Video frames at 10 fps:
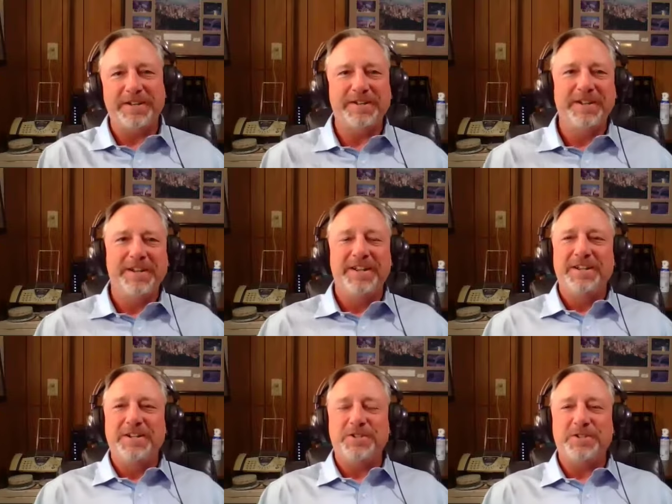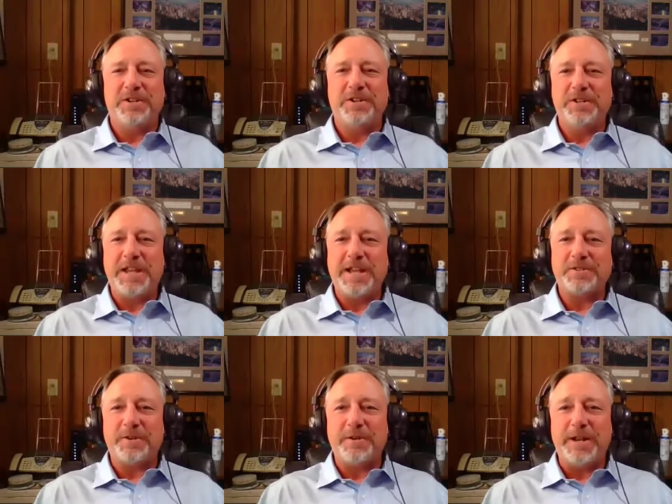And she's a good
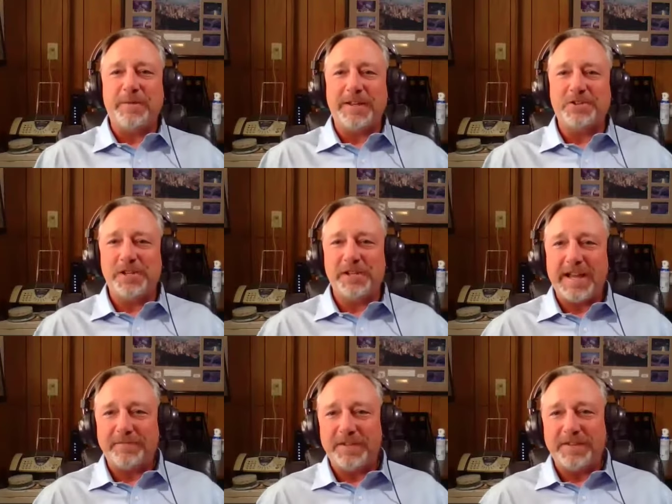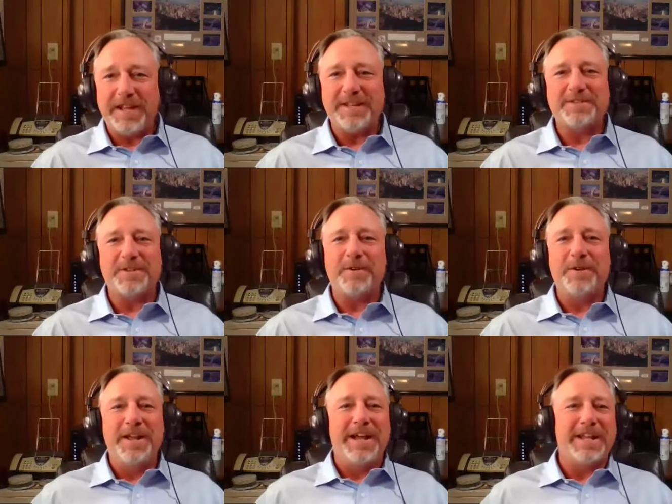guest already because she laughed at that.
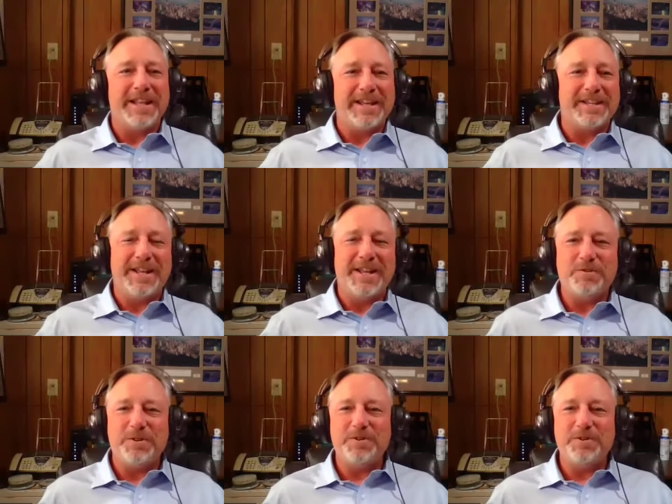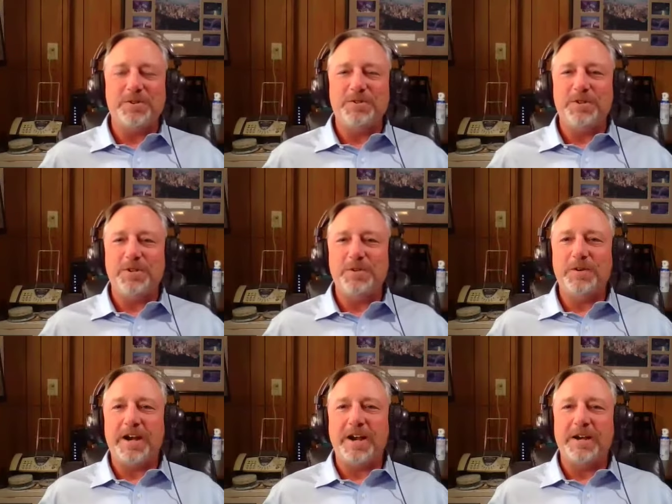So I'd like to introduce you
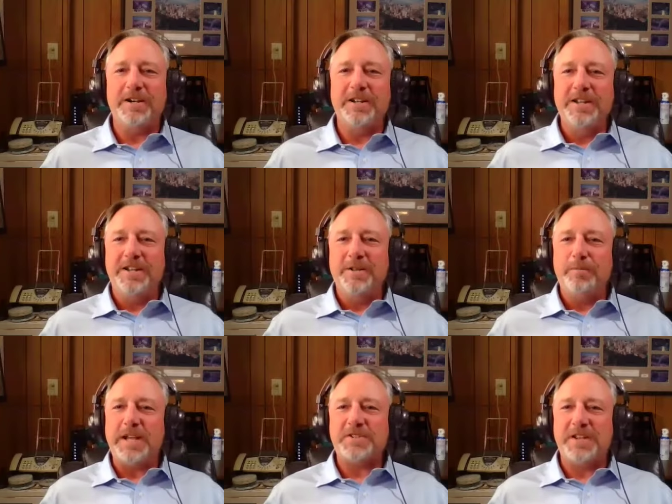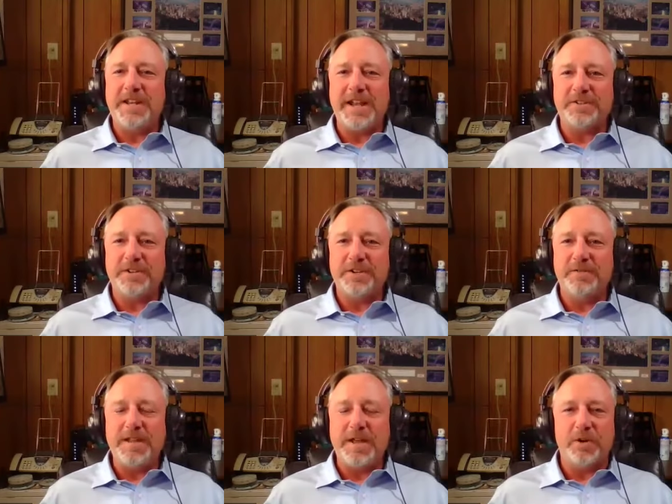to our best
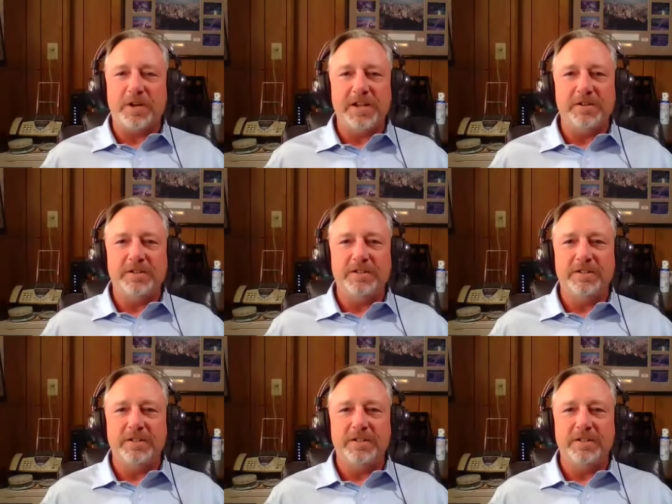connector networking